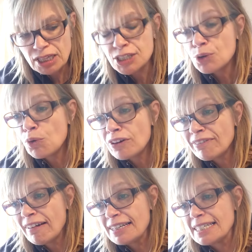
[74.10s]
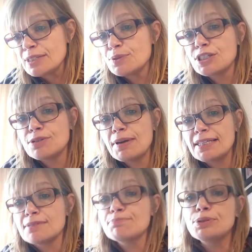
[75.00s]
So one of our ideas was to
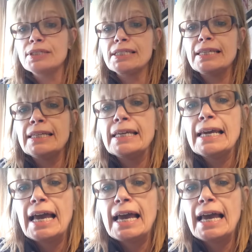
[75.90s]
make some bunting,